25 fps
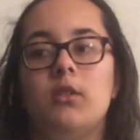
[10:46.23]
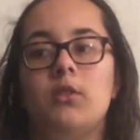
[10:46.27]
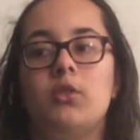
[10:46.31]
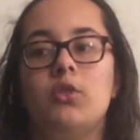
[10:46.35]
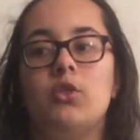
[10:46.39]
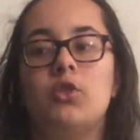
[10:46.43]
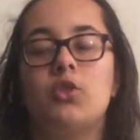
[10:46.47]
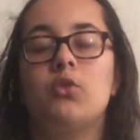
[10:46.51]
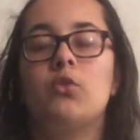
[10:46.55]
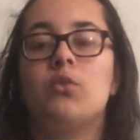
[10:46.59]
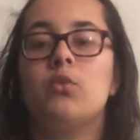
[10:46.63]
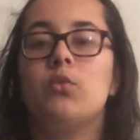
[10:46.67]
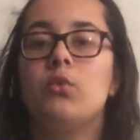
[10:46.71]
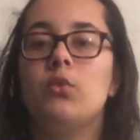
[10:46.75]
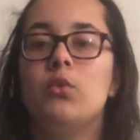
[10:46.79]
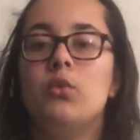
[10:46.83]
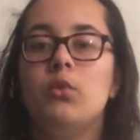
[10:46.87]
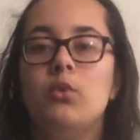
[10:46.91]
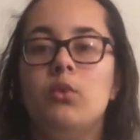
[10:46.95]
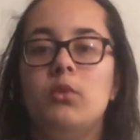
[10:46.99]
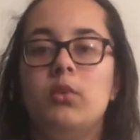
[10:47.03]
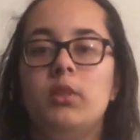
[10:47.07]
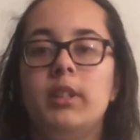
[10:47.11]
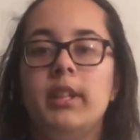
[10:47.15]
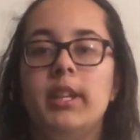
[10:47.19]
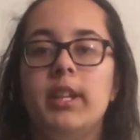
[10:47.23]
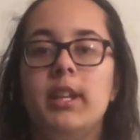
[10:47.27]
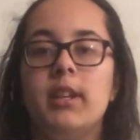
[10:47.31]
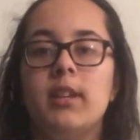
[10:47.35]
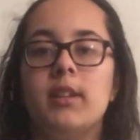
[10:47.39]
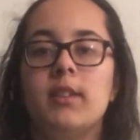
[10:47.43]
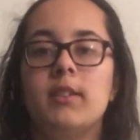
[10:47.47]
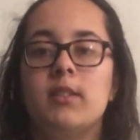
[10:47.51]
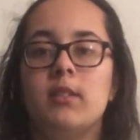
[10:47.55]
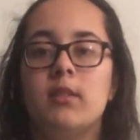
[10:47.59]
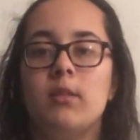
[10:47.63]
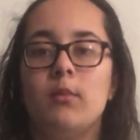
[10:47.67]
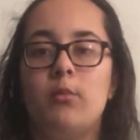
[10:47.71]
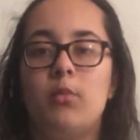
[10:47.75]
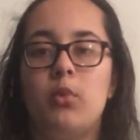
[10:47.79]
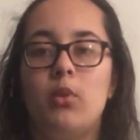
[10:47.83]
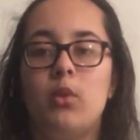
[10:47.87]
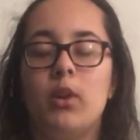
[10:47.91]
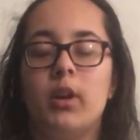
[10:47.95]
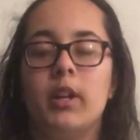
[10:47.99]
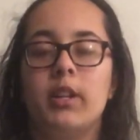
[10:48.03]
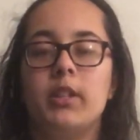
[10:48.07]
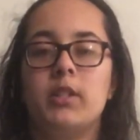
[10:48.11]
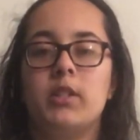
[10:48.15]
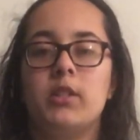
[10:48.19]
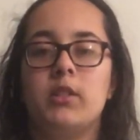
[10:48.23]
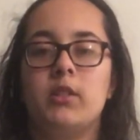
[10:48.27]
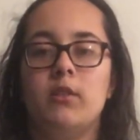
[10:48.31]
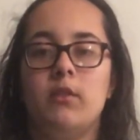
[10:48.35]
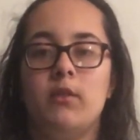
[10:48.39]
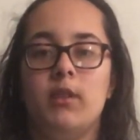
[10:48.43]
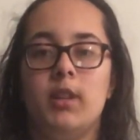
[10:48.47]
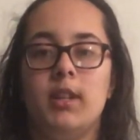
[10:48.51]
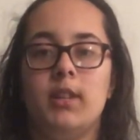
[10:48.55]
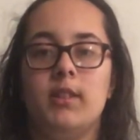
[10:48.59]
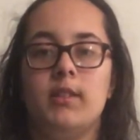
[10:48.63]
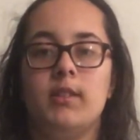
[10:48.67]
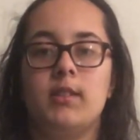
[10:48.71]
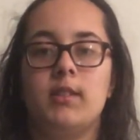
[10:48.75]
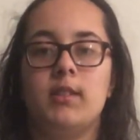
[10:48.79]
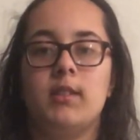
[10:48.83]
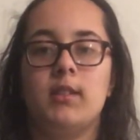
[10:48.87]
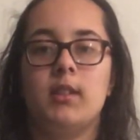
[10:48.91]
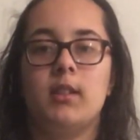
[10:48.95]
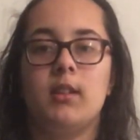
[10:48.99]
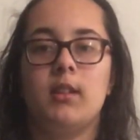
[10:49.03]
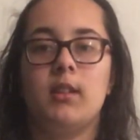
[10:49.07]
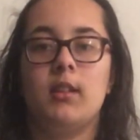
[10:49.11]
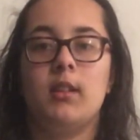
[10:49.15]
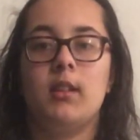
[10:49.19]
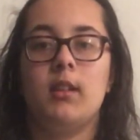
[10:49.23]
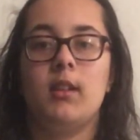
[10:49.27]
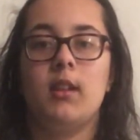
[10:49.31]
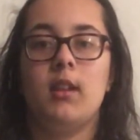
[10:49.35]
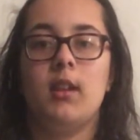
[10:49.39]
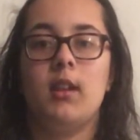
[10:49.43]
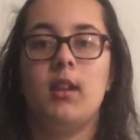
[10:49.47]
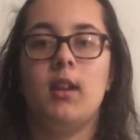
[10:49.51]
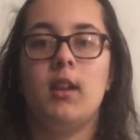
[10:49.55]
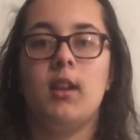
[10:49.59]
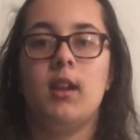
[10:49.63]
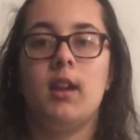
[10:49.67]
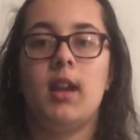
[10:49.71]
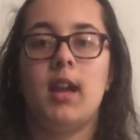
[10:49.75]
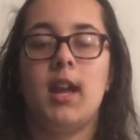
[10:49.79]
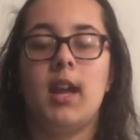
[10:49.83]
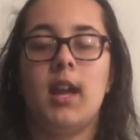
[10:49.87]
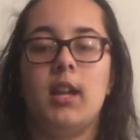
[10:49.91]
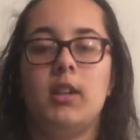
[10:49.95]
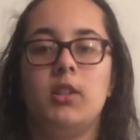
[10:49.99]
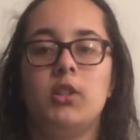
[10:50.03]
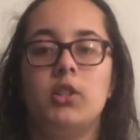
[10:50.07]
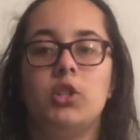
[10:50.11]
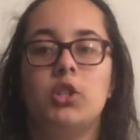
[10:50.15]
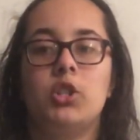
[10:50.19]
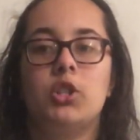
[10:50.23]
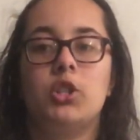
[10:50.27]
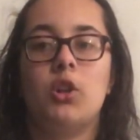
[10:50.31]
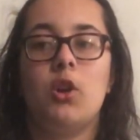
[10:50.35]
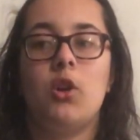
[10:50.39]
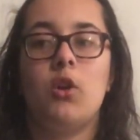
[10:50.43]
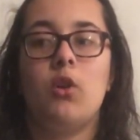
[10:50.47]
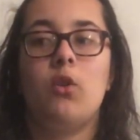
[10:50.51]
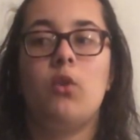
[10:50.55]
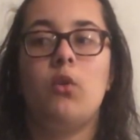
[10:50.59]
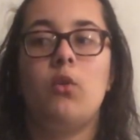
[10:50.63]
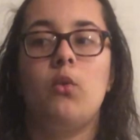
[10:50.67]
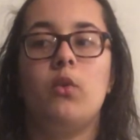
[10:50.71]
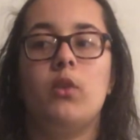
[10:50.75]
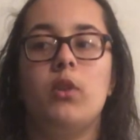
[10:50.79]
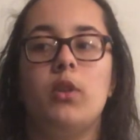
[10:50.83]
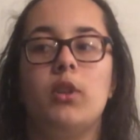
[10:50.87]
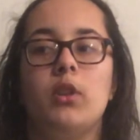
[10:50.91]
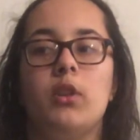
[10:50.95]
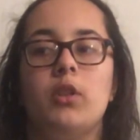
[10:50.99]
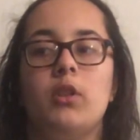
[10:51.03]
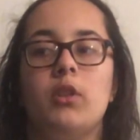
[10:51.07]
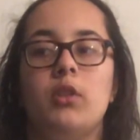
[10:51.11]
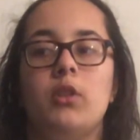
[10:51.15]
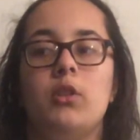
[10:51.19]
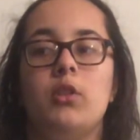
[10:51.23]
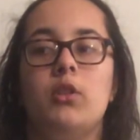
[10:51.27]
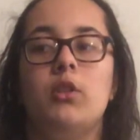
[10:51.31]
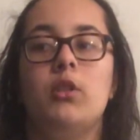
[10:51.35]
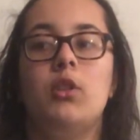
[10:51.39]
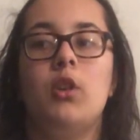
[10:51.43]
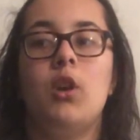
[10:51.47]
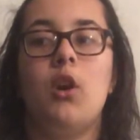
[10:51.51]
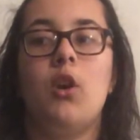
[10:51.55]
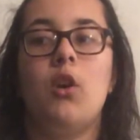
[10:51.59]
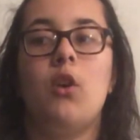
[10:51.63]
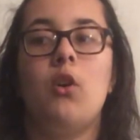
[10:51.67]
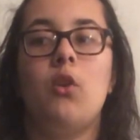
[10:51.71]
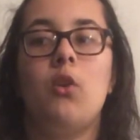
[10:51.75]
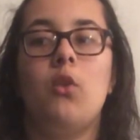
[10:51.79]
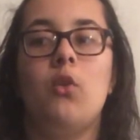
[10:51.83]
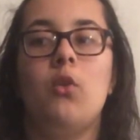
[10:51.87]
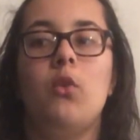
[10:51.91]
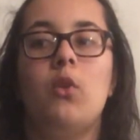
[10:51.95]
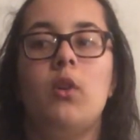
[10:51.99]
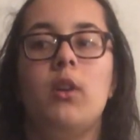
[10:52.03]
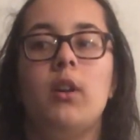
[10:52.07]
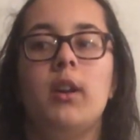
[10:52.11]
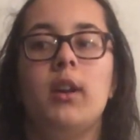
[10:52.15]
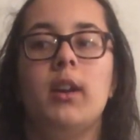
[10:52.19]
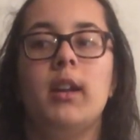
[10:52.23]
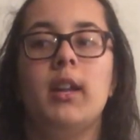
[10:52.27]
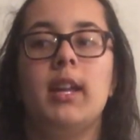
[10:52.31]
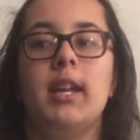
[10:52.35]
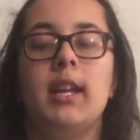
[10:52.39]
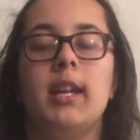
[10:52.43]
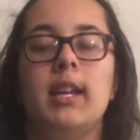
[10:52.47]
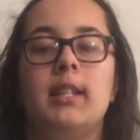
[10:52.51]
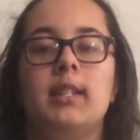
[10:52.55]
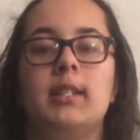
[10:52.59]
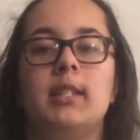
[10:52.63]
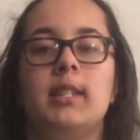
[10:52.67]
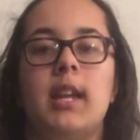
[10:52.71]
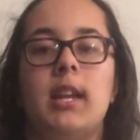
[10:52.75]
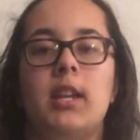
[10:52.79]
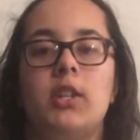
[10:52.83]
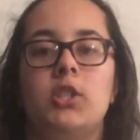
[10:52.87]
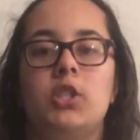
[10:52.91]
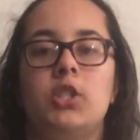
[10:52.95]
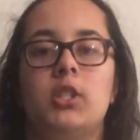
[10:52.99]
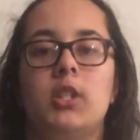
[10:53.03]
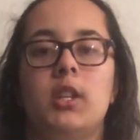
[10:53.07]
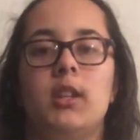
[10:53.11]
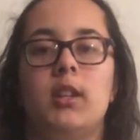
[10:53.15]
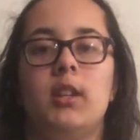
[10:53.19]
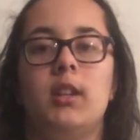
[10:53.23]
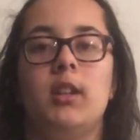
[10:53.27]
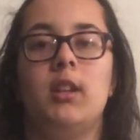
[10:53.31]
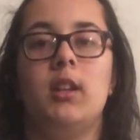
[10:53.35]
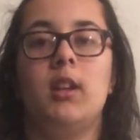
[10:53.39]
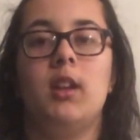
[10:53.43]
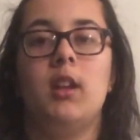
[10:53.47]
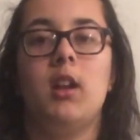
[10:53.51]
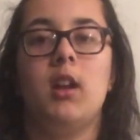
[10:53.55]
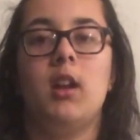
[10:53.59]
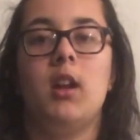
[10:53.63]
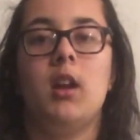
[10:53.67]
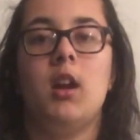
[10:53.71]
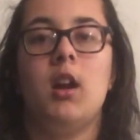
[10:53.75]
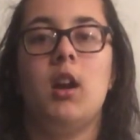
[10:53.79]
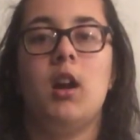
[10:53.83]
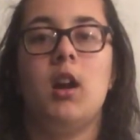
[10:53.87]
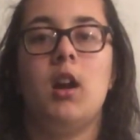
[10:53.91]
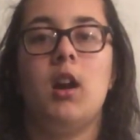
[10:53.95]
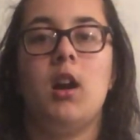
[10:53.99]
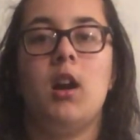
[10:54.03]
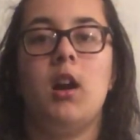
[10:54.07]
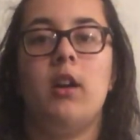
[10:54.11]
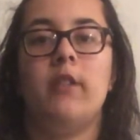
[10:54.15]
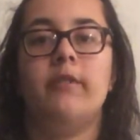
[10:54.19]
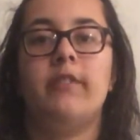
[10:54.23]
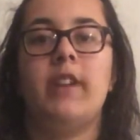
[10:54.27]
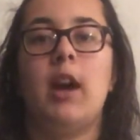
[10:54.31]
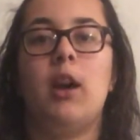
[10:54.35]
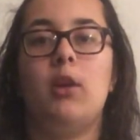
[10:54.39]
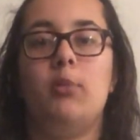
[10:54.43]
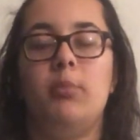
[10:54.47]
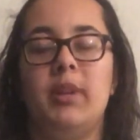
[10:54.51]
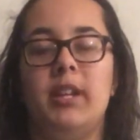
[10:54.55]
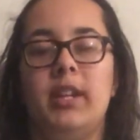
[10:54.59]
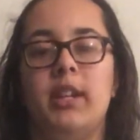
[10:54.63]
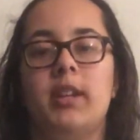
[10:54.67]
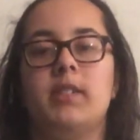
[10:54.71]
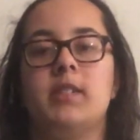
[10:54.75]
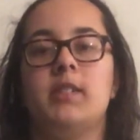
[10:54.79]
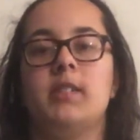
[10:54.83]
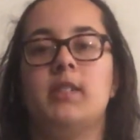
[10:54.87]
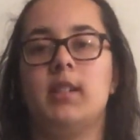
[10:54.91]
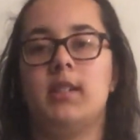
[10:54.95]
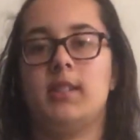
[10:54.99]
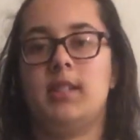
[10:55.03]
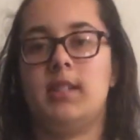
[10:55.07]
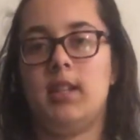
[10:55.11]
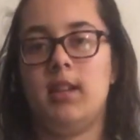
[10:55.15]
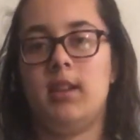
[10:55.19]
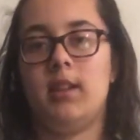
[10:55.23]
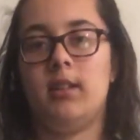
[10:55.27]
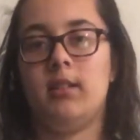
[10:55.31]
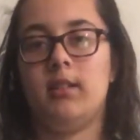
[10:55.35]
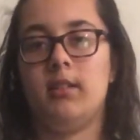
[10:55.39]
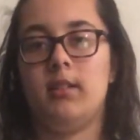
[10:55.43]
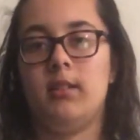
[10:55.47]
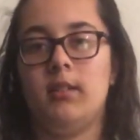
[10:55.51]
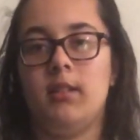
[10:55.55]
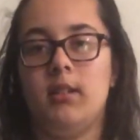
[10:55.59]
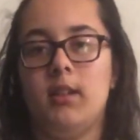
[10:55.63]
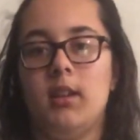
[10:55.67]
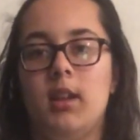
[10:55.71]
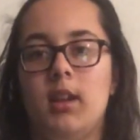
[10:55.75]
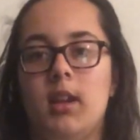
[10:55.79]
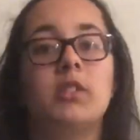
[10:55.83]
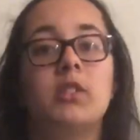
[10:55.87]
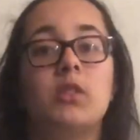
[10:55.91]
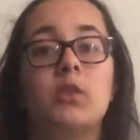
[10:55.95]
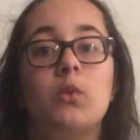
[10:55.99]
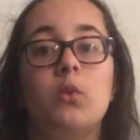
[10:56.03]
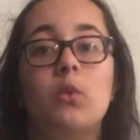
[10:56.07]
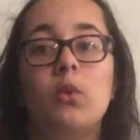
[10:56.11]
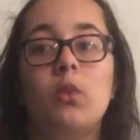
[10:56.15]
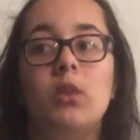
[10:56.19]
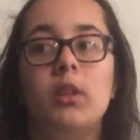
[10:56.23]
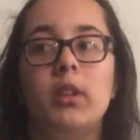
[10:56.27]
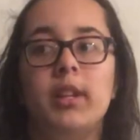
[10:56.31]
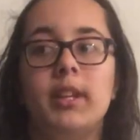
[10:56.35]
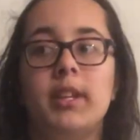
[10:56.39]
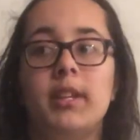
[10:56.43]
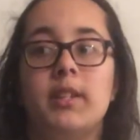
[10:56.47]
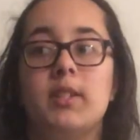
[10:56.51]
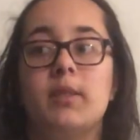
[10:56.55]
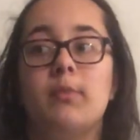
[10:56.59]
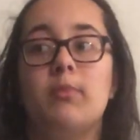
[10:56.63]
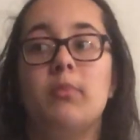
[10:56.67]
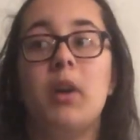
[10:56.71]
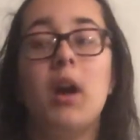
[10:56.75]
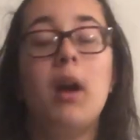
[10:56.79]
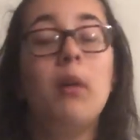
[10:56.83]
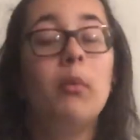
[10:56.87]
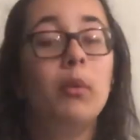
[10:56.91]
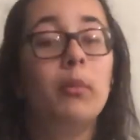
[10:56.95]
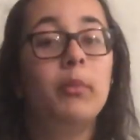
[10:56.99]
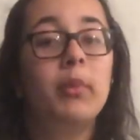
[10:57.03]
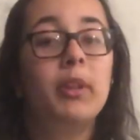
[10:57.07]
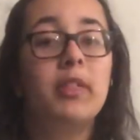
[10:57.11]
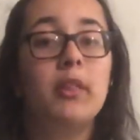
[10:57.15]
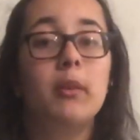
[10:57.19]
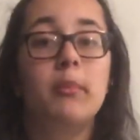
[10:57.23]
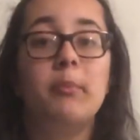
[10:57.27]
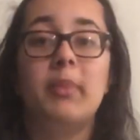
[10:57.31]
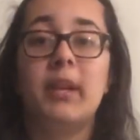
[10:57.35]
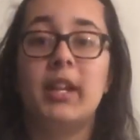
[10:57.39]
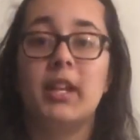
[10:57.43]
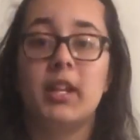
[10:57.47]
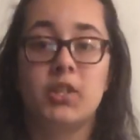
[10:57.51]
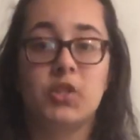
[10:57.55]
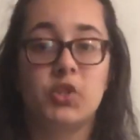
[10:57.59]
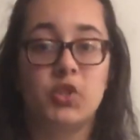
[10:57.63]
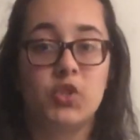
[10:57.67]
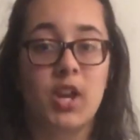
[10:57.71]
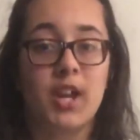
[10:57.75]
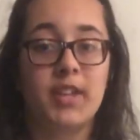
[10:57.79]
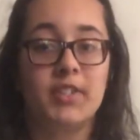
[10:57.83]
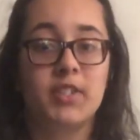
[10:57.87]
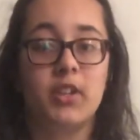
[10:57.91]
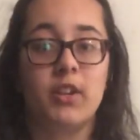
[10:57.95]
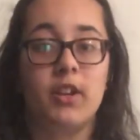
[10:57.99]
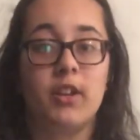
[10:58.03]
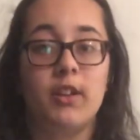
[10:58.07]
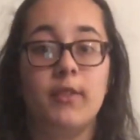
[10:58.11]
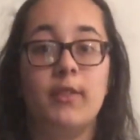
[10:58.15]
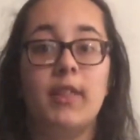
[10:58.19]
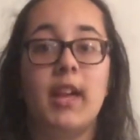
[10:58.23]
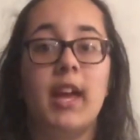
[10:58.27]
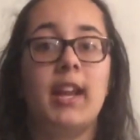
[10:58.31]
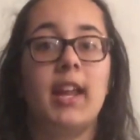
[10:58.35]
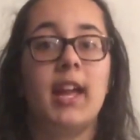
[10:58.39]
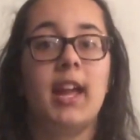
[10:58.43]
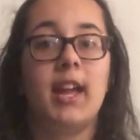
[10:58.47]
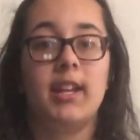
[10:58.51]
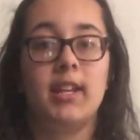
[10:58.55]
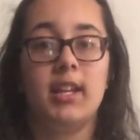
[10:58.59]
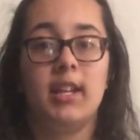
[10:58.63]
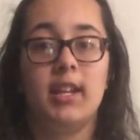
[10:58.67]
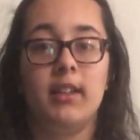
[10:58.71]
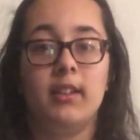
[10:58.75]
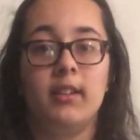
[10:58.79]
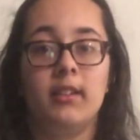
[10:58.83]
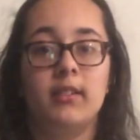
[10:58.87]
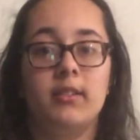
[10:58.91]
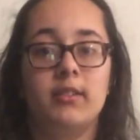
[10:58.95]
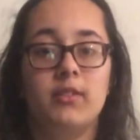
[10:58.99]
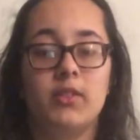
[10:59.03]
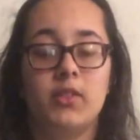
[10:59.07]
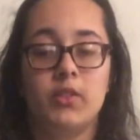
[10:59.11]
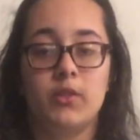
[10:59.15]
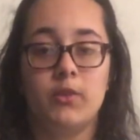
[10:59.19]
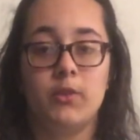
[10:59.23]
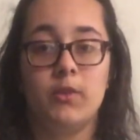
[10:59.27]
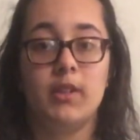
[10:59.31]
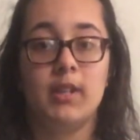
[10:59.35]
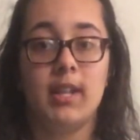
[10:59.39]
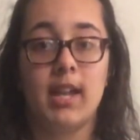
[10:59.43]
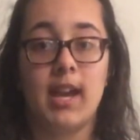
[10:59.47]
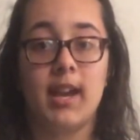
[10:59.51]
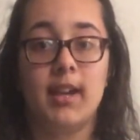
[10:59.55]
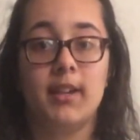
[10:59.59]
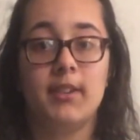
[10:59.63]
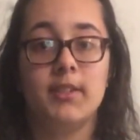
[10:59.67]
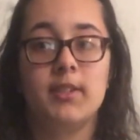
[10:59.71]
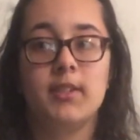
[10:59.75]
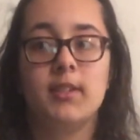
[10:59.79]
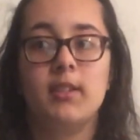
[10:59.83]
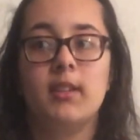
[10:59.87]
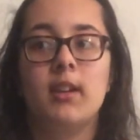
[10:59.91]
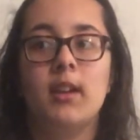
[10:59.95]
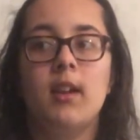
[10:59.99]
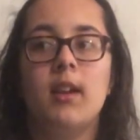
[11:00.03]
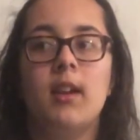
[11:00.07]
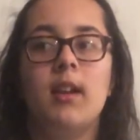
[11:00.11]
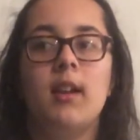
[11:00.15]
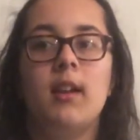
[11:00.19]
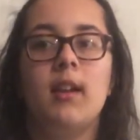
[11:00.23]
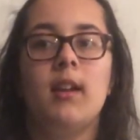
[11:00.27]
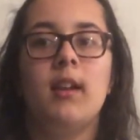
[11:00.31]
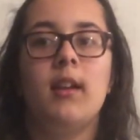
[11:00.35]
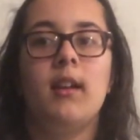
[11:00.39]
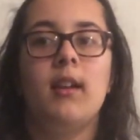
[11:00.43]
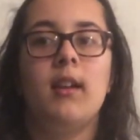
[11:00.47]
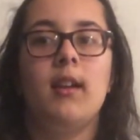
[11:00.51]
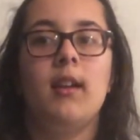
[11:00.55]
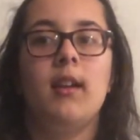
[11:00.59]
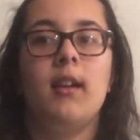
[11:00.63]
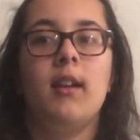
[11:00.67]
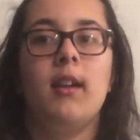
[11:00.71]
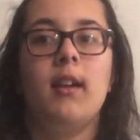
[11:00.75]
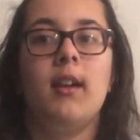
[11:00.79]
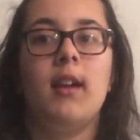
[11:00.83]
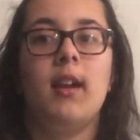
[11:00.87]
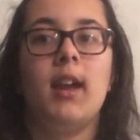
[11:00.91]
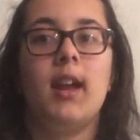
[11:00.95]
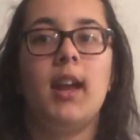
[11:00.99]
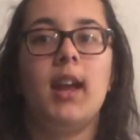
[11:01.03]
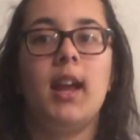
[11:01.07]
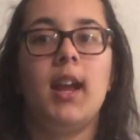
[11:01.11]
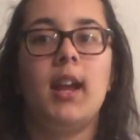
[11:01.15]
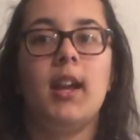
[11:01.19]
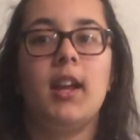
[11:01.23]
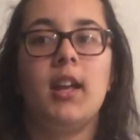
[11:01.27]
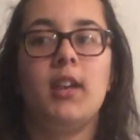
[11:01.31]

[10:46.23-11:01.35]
truly support students and show no intention of helping us succeed. School is probably the biggest stressor that any student has. And